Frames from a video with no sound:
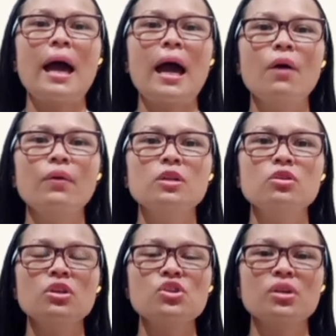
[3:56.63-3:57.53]
how
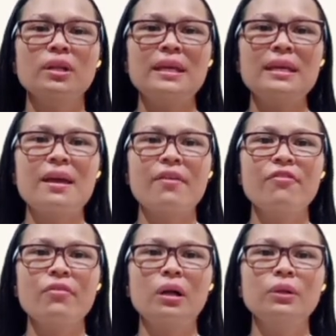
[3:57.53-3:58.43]
Indonesian
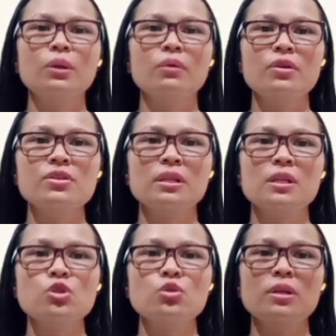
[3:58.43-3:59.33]
EFL University
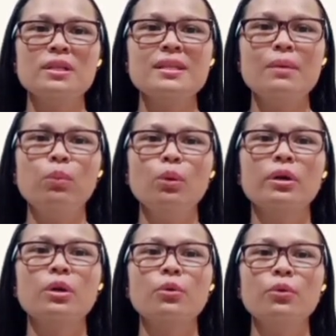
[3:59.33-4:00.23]
students
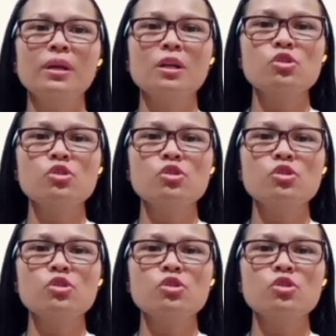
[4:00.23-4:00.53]
employ Korean